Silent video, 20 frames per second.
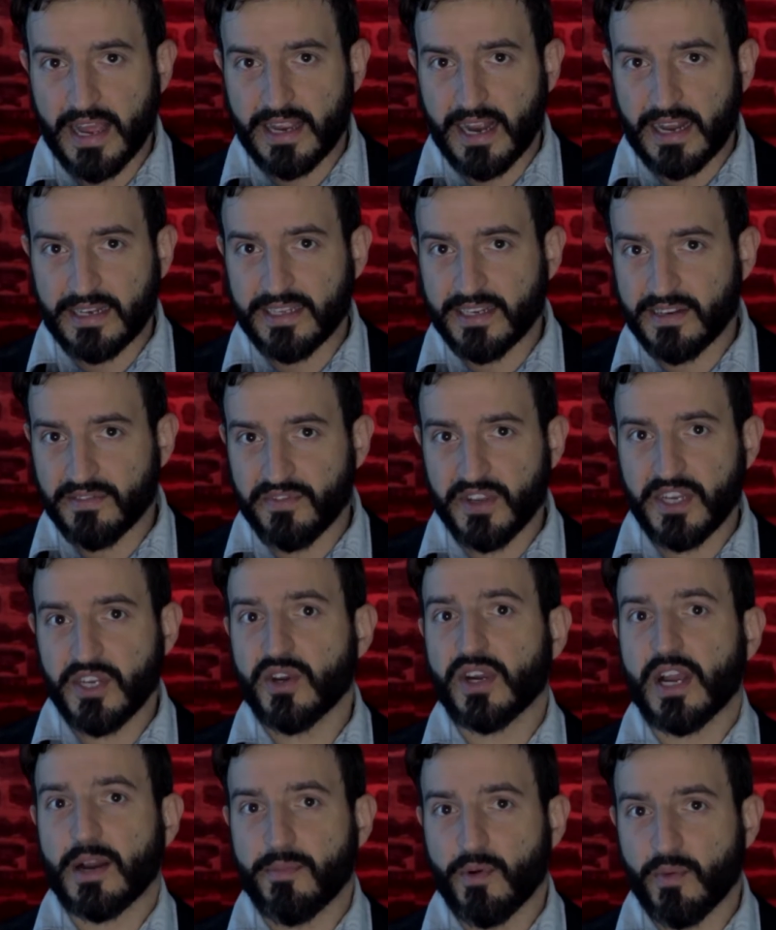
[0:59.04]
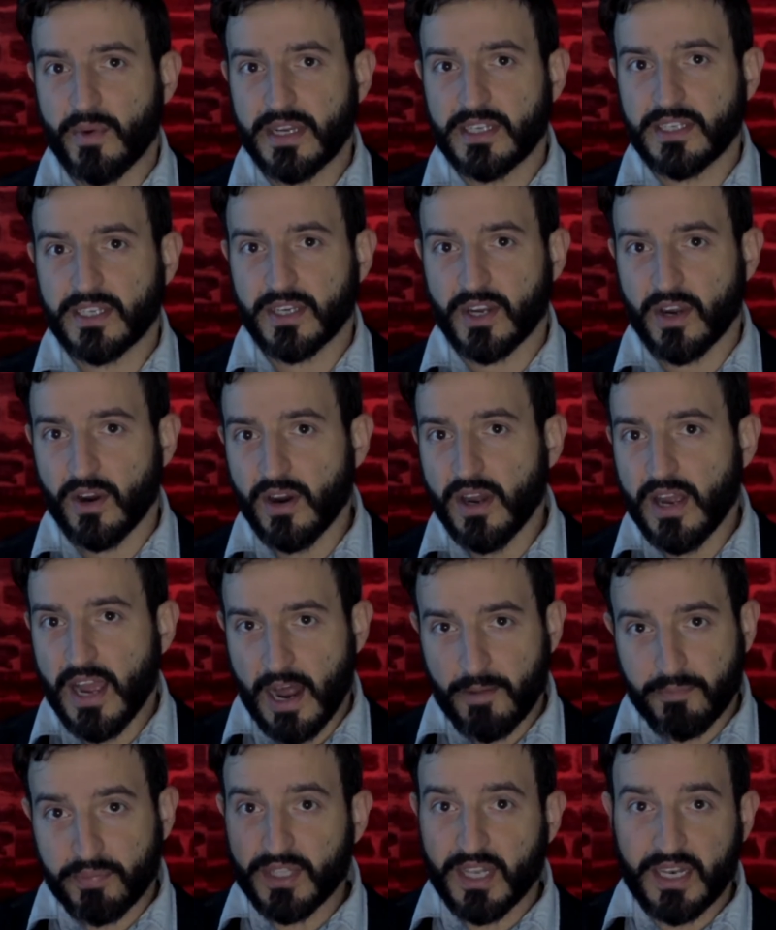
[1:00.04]
I did a video a couple weeks ago.
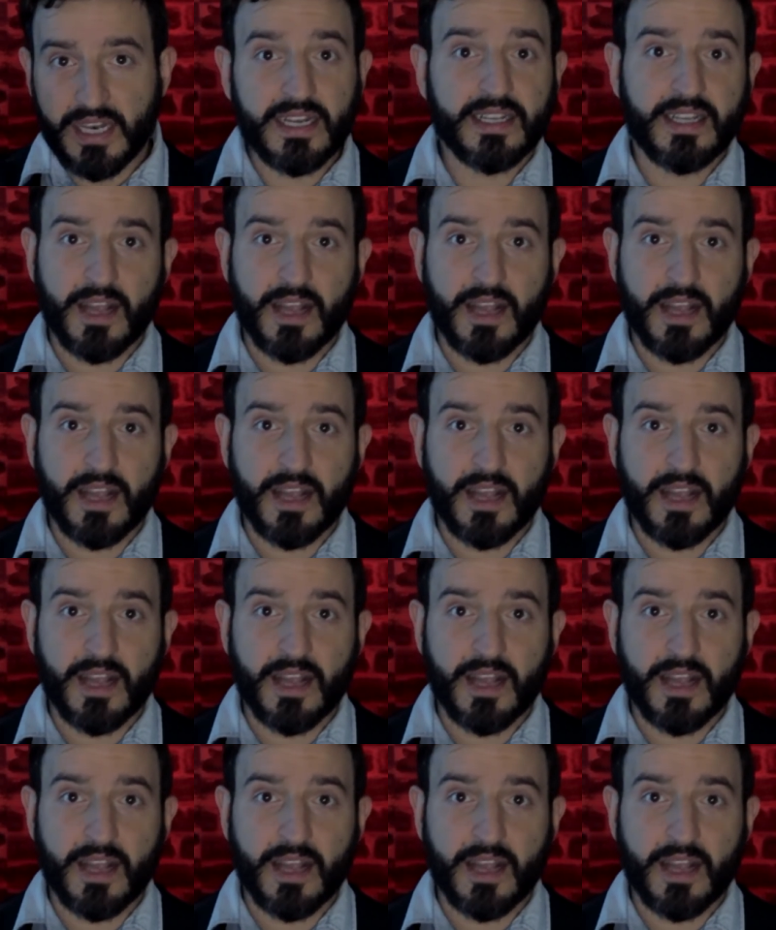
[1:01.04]
I put the link